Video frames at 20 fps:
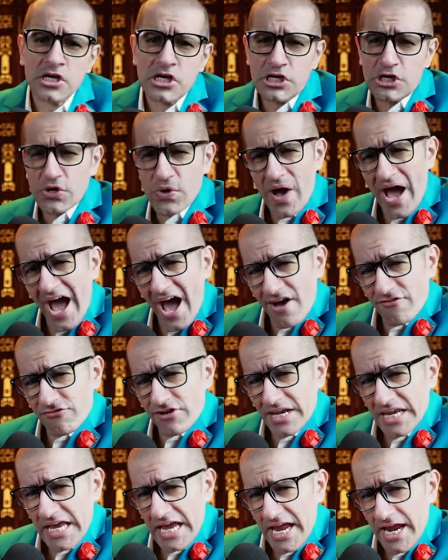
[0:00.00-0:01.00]
You have
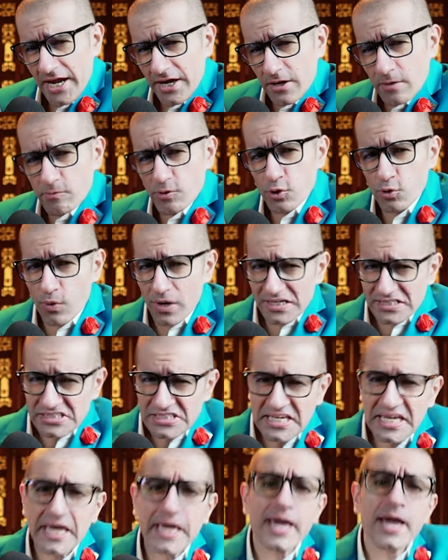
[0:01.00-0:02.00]
an AWS
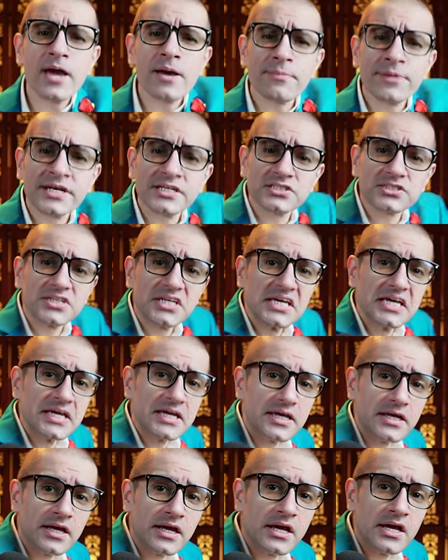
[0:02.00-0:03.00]
KMS
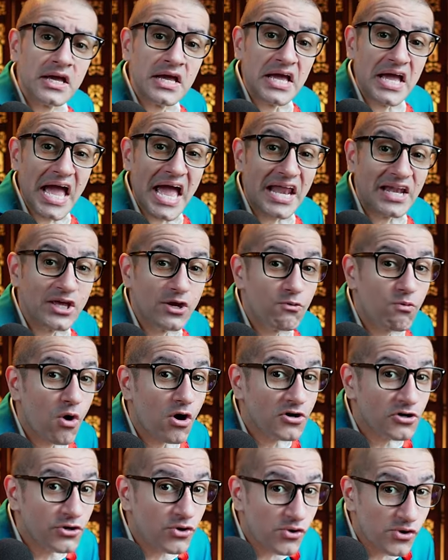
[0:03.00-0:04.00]
key and you
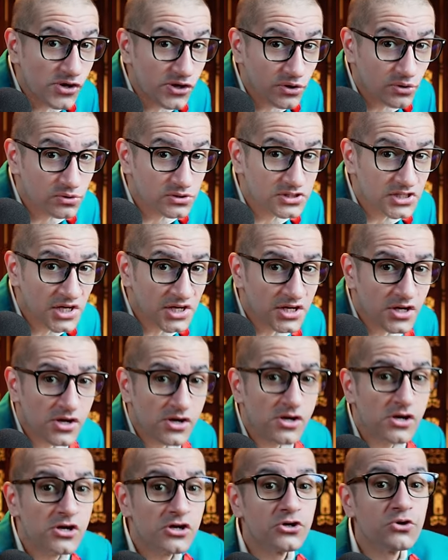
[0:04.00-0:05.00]
want to use it
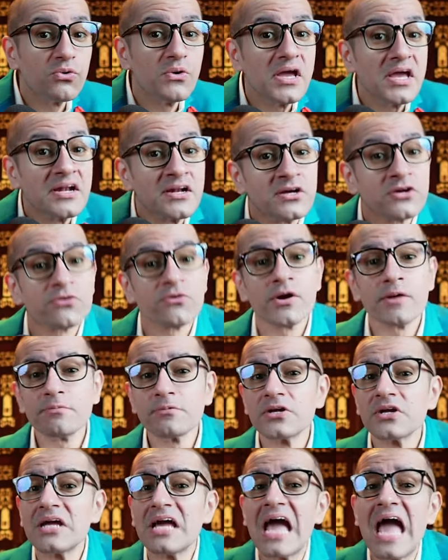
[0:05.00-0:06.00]
to encrypt
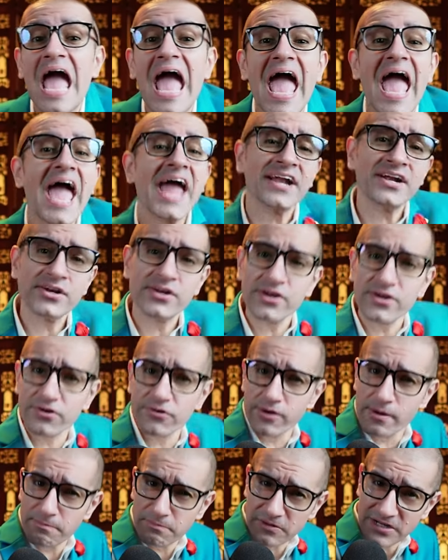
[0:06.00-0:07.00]
and
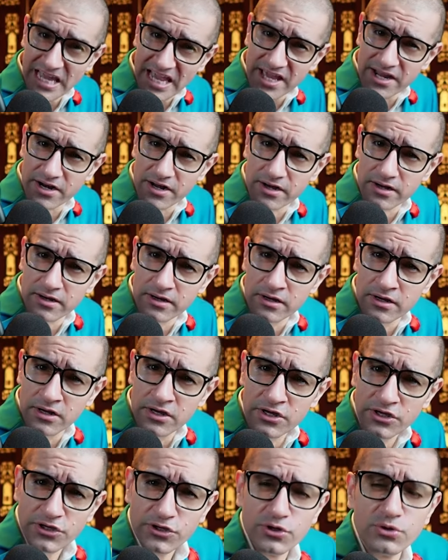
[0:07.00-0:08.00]
decrypt data
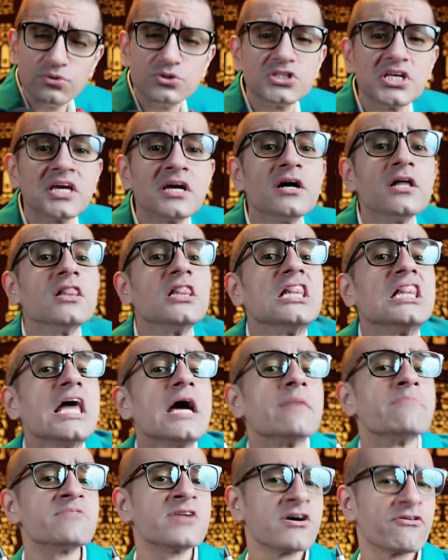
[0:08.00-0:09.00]
using a
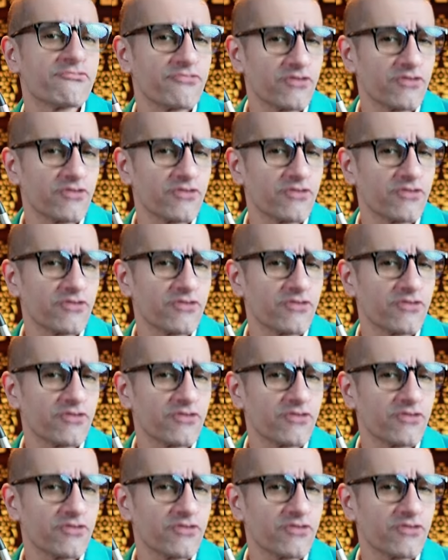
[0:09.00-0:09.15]
Lambda